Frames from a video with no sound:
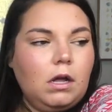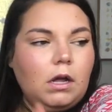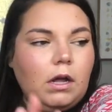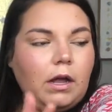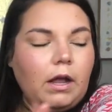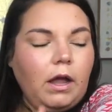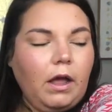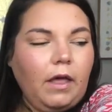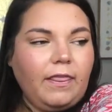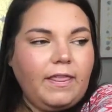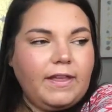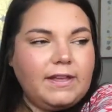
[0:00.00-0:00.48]
I
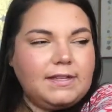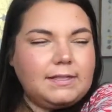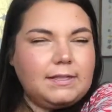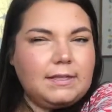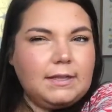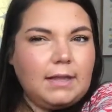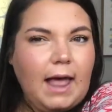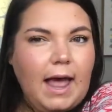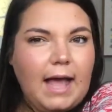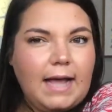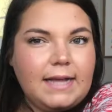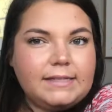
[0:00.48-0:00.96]
got this
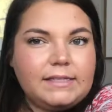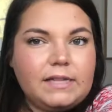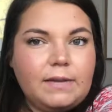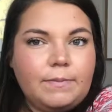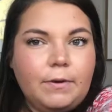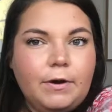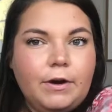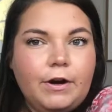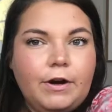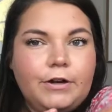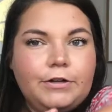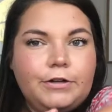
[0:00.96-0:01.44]
last
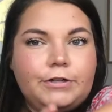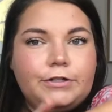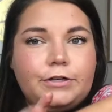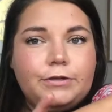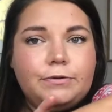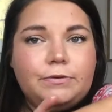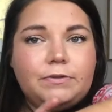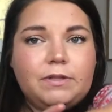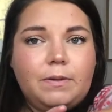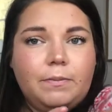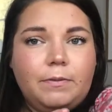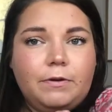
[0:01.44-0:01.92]
summer or
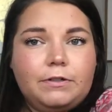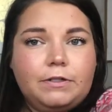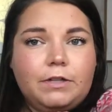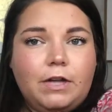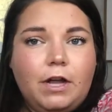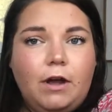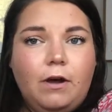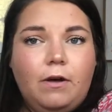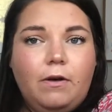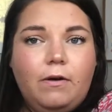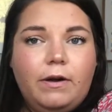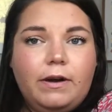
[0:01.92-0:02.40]
two summers
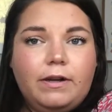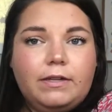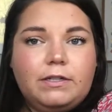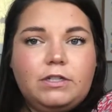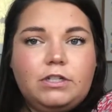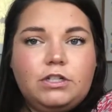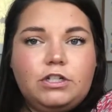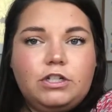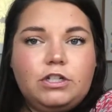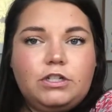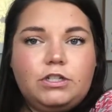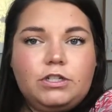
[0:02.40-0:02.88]
ago.
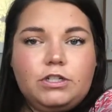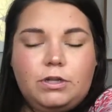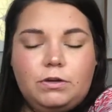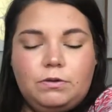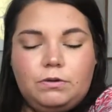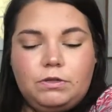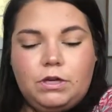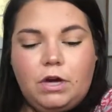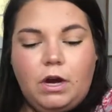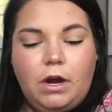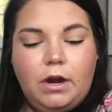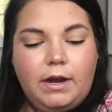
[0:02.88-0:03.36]
It's just so
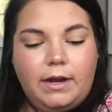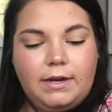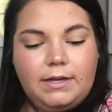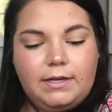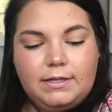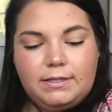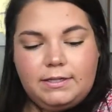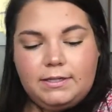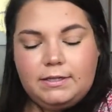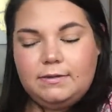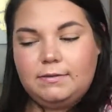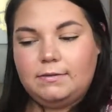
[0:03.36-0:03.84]
dark. It
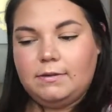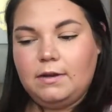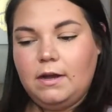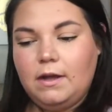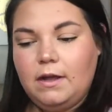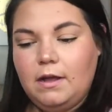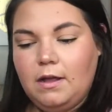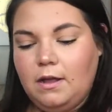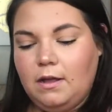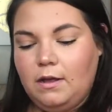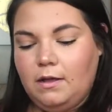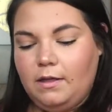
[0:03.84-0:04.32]
doesn't,
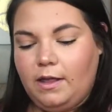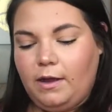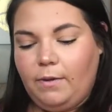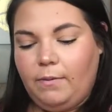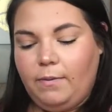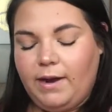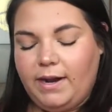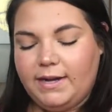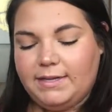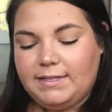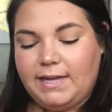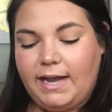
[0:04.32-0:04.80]
like
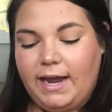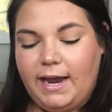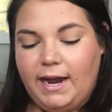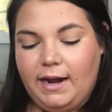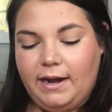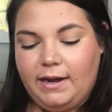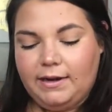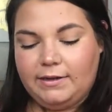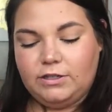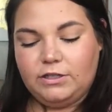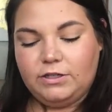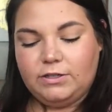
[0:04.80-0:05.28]
when I
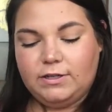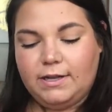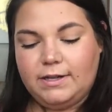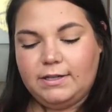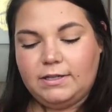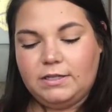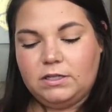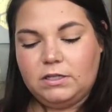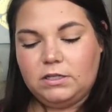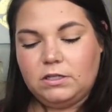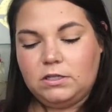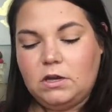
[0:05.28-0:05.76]
tan, it just
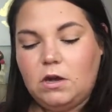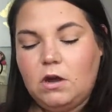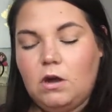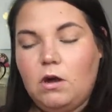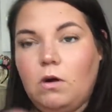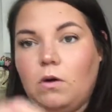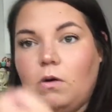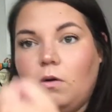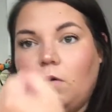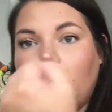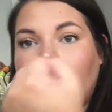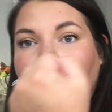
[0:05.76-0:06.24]
gets
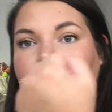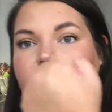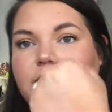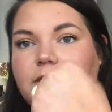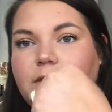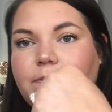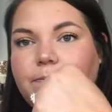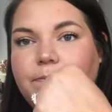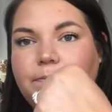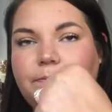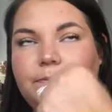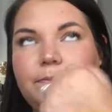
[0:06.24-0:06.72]
so, it's
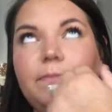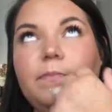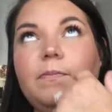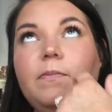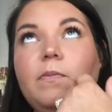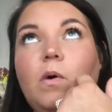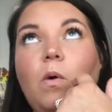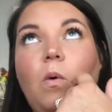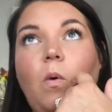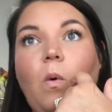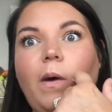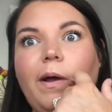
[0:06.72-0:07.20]
a
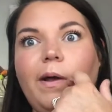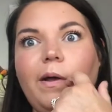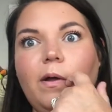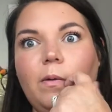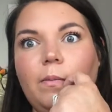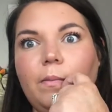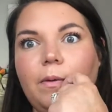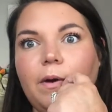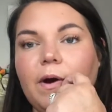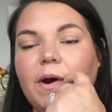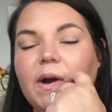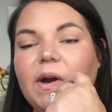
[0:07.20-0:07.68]
oil
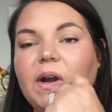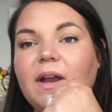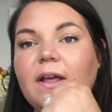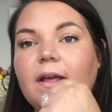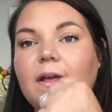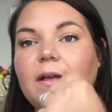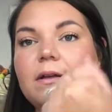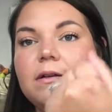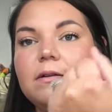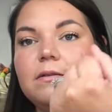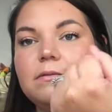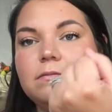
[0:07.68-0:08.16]
burn.
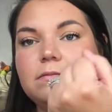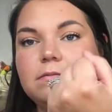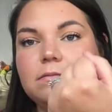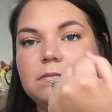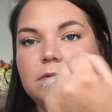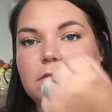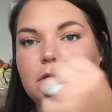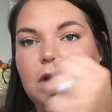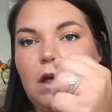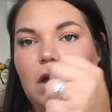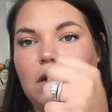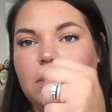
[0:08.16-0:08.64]

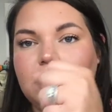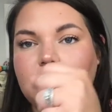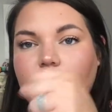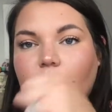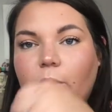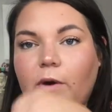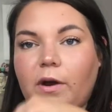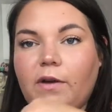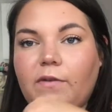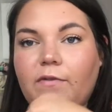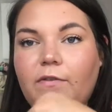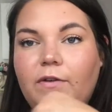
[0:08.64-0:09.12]
Long
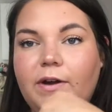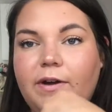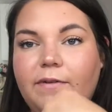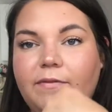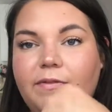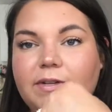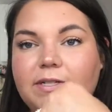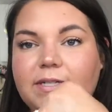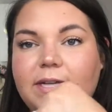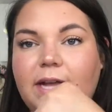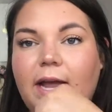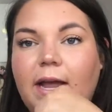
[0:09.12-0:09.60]
story for a
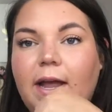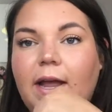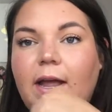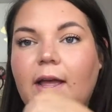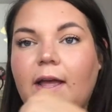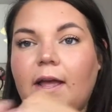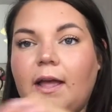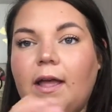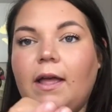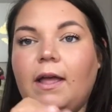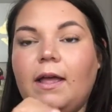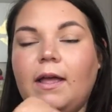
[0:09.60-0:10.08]
different day.
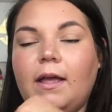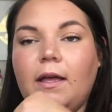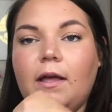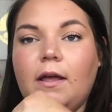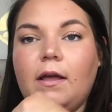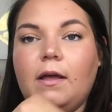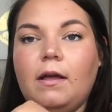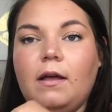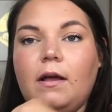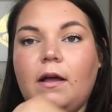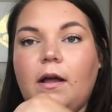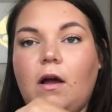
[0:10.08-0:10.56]

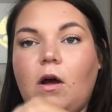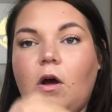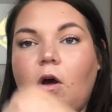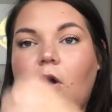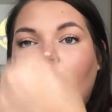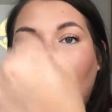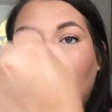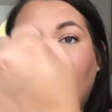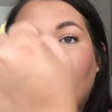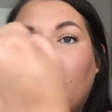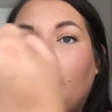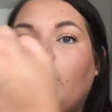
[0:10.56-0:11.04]

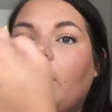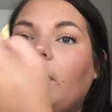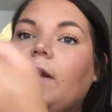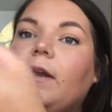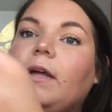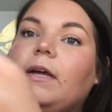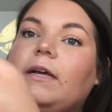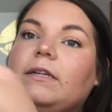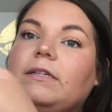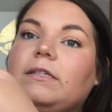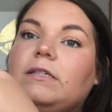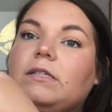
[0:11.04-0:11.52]
Oh my
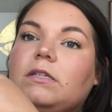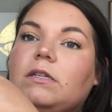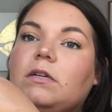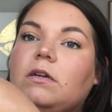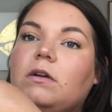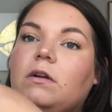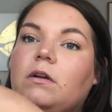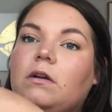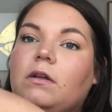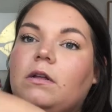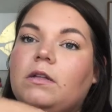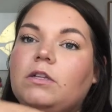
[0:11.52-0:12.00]
goodness,
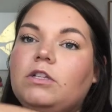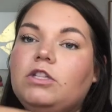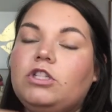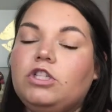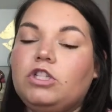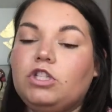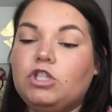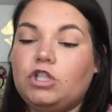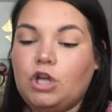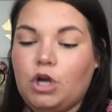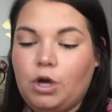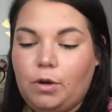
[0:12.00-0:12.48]

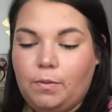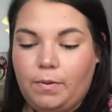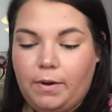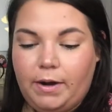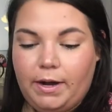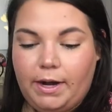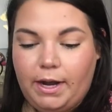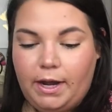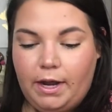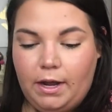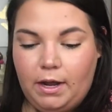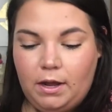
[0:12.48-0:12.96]
so
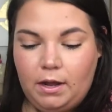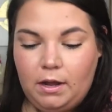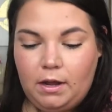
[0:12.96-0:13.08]
pretty.